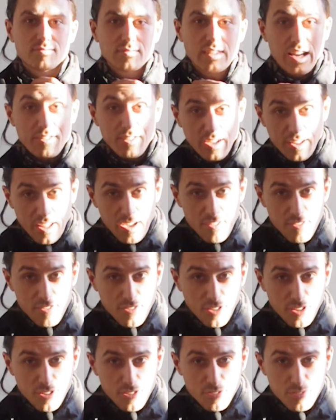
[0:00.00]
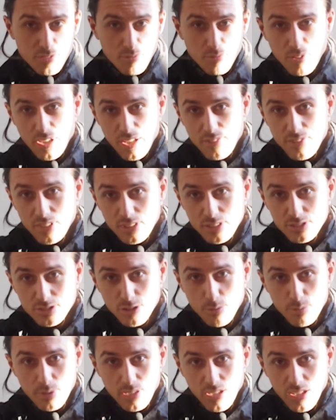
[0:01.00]
Hey, if you like that review, whatever,
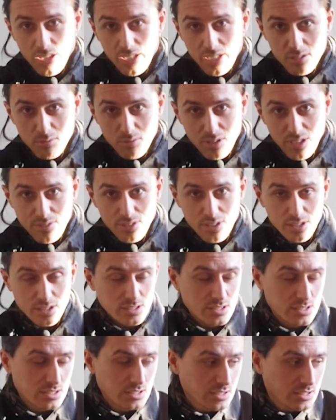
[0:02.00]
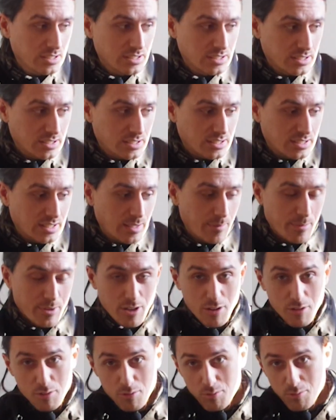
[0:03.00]
drop it a like, whatever. Let me
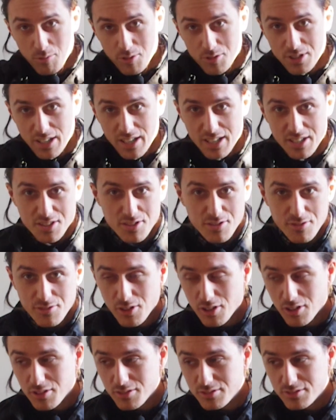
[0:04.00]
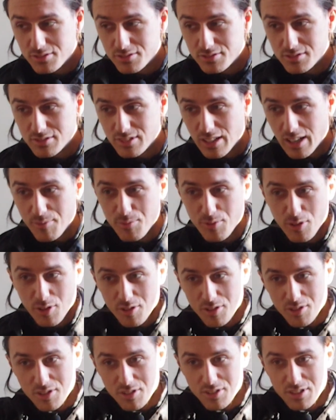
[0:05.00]
know what jackets you got. I'm
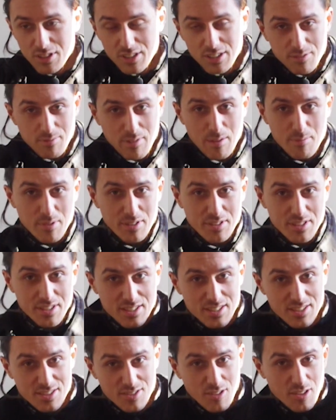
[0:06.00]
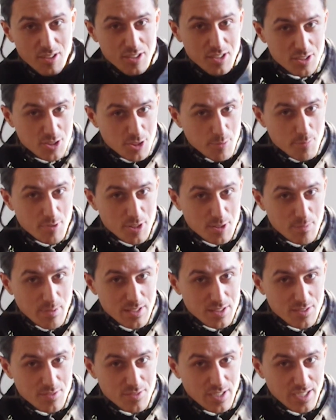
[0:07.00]
not, remember, this is not a super
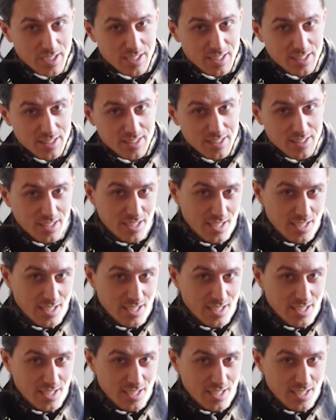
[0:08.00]
expensive jacket.